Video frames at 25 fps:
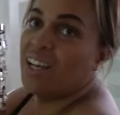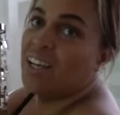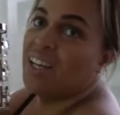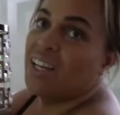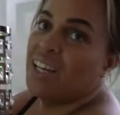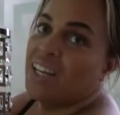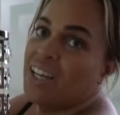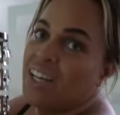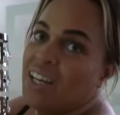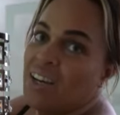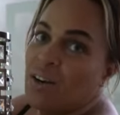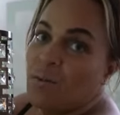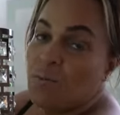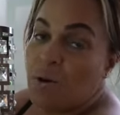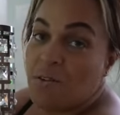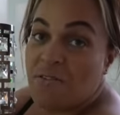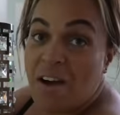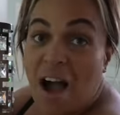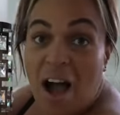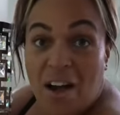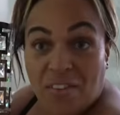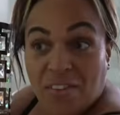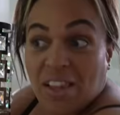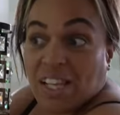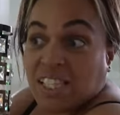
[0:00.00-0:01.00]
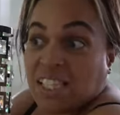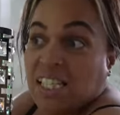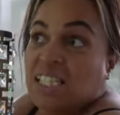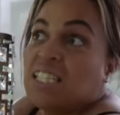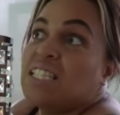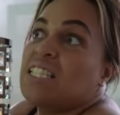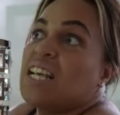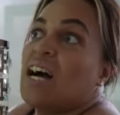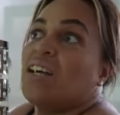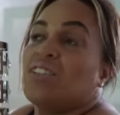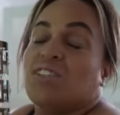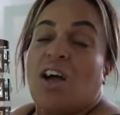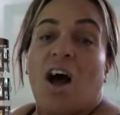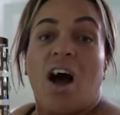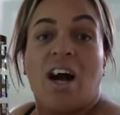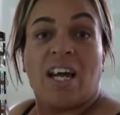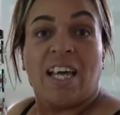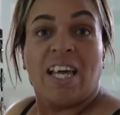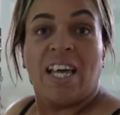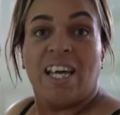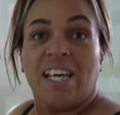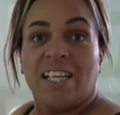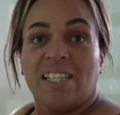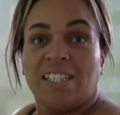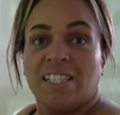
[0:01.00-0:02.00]
Oh, okay. Without My this, dark... is how dark
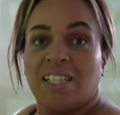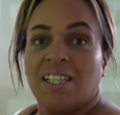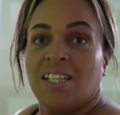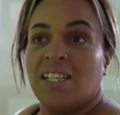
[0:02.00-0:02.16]
it is.